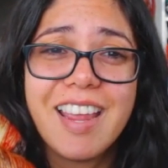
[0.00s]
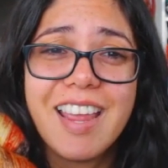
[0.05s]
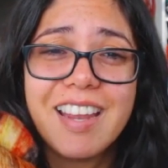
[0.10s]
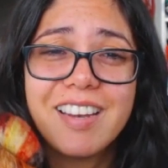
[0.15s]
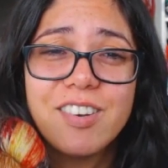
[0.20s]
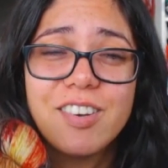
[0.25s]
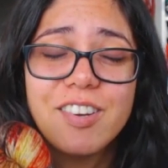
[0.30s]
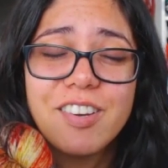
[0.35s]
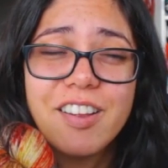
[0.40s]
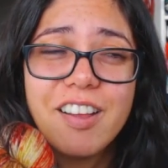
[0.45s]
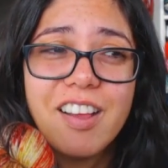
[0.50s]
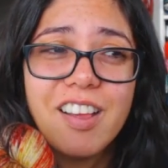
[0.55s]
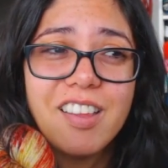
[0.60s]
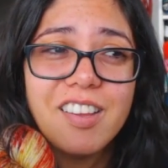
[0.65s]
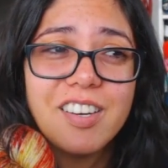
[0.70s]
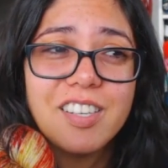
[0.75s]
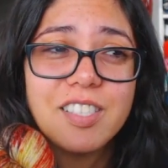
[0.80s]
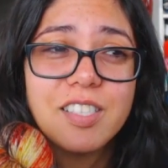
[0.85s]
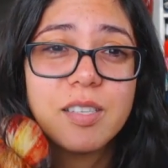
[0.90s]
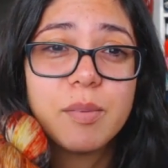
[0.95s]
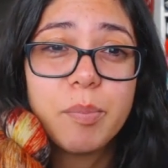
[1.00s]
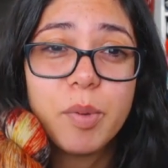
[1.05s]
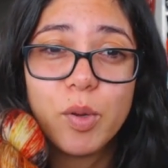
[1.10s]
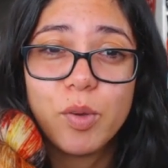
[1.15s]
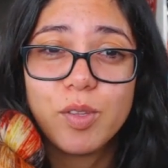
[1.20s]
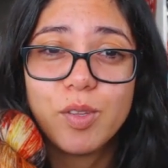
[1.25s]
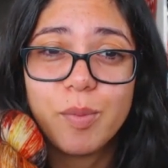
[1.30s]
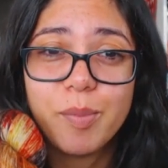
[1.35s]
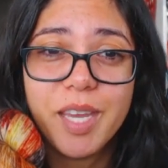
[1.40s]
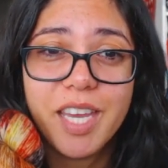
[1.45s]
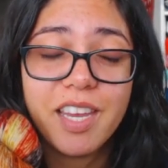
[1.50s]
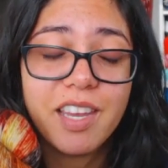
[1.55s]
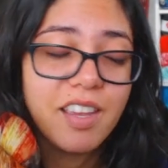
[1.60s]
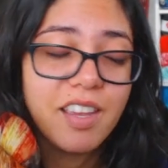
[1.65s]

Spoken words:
and her colors spoke to me.